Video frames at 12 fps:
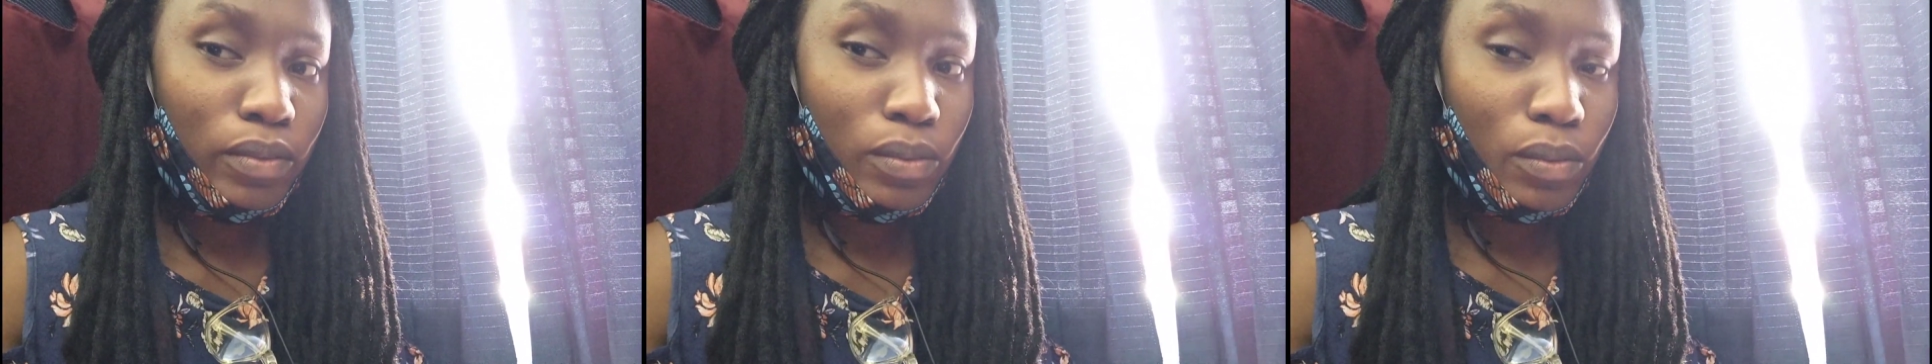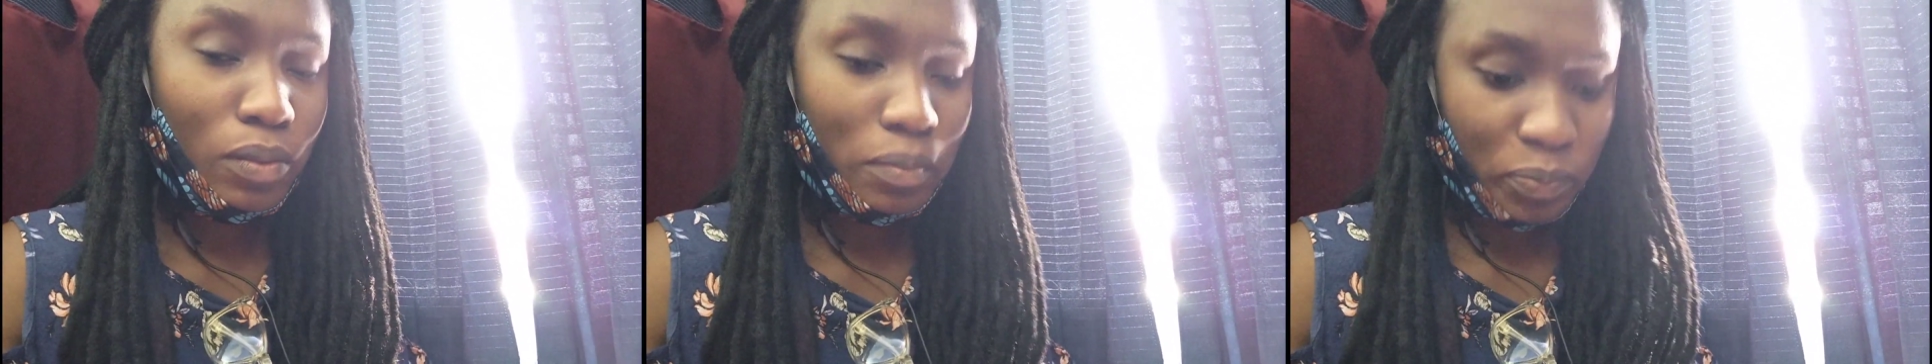
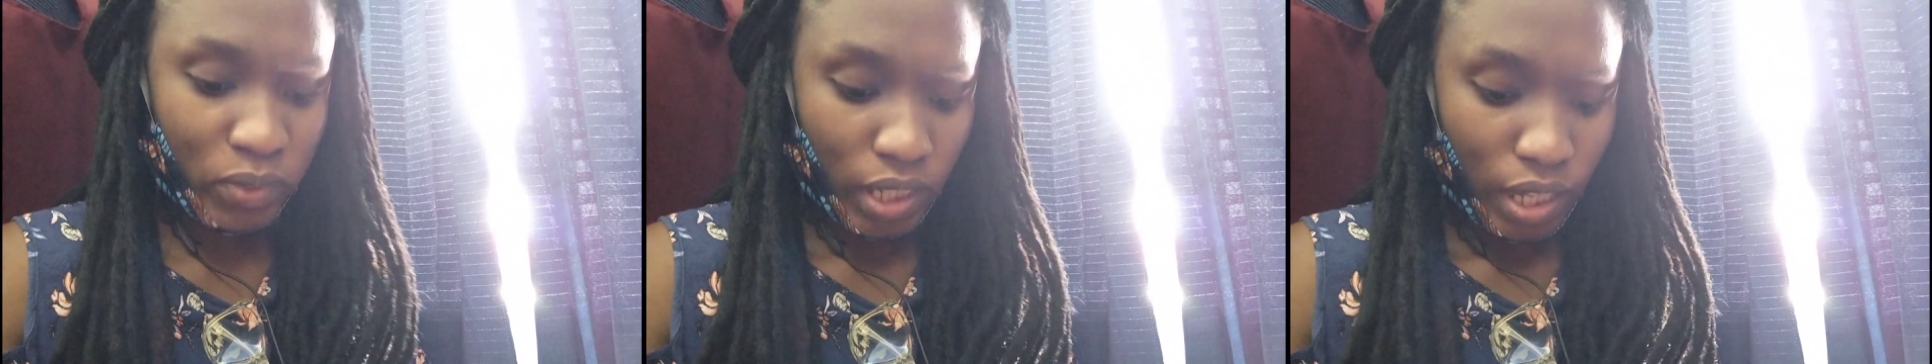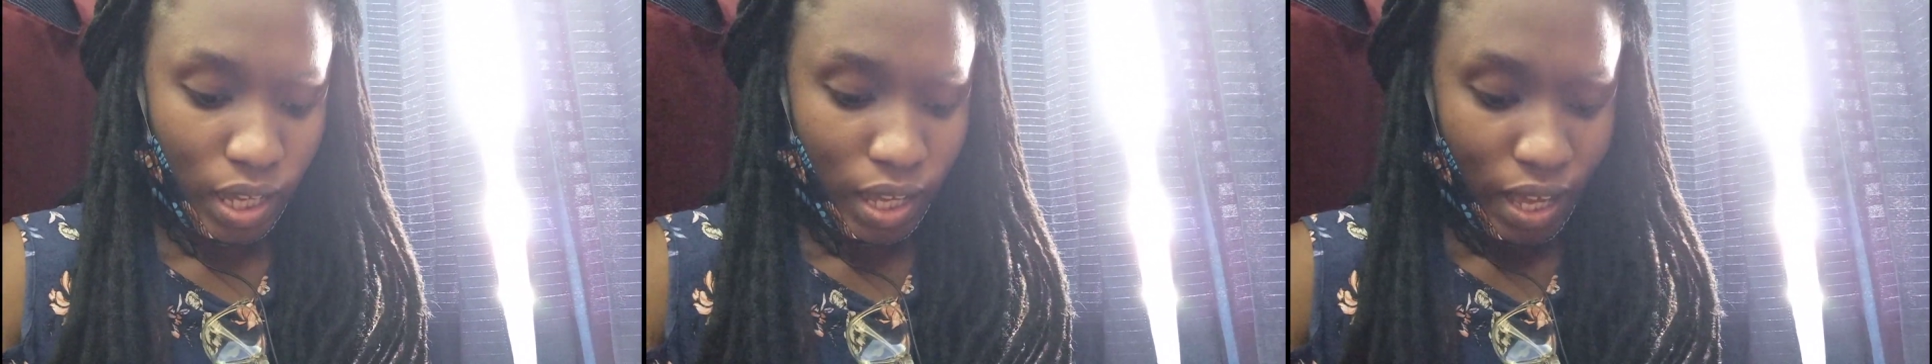So
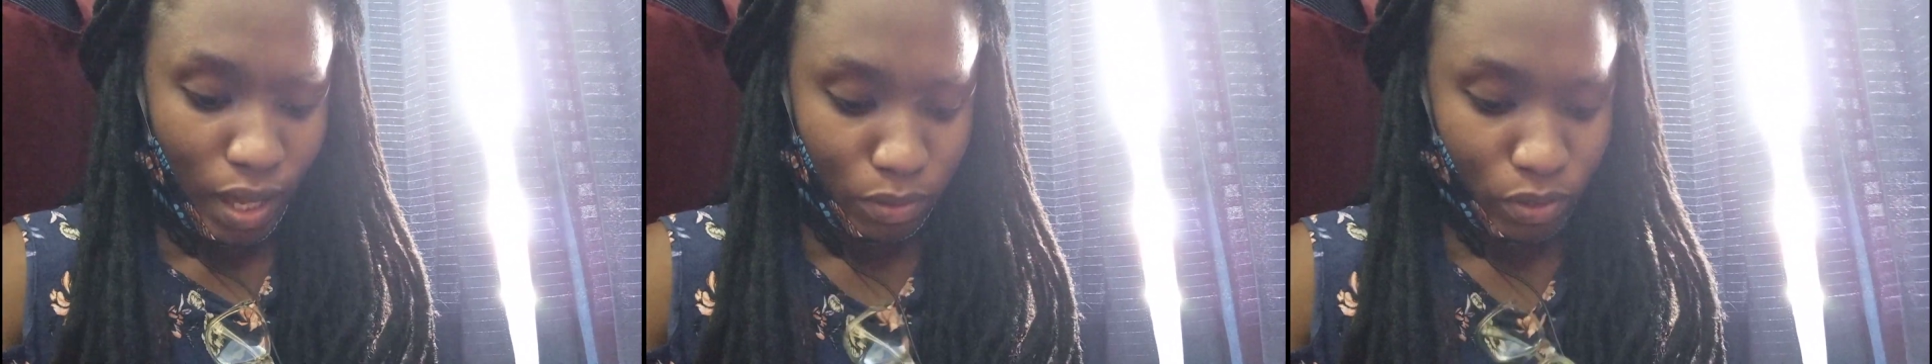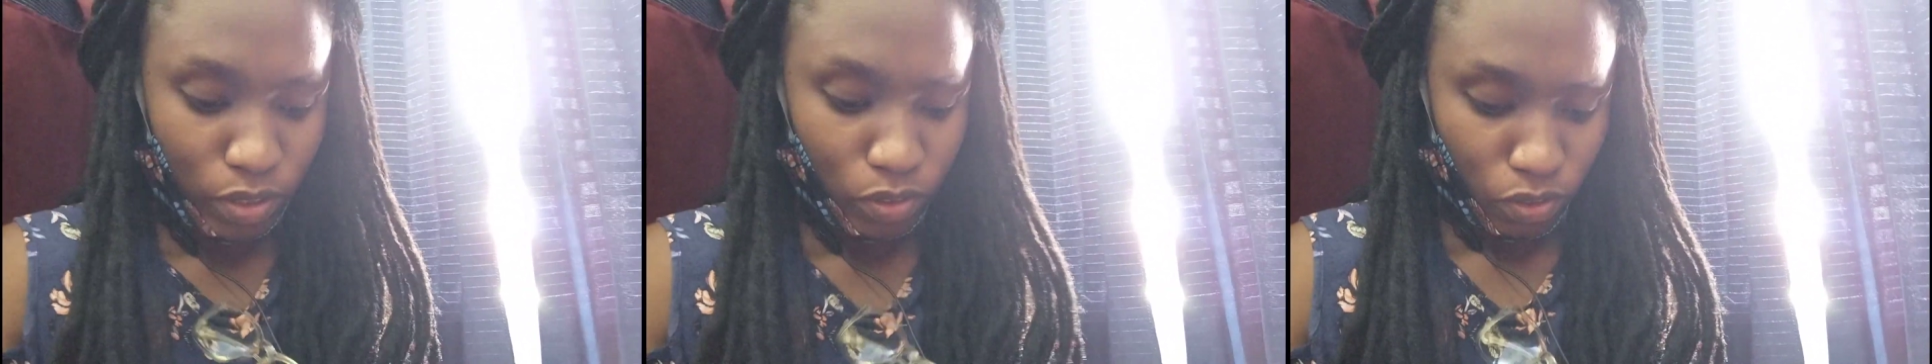I'll
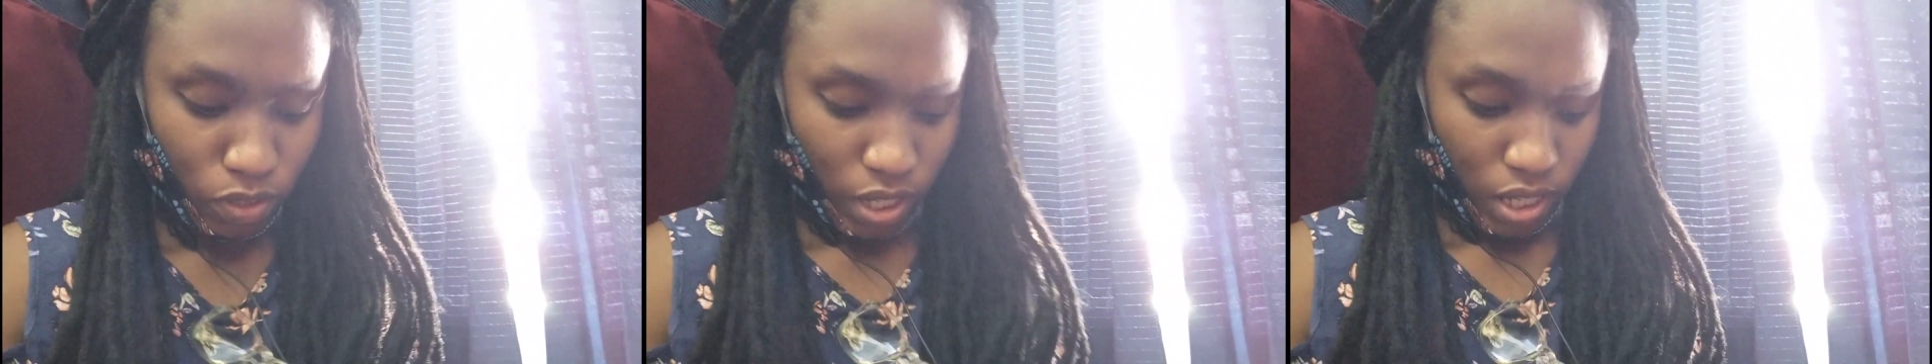try to show you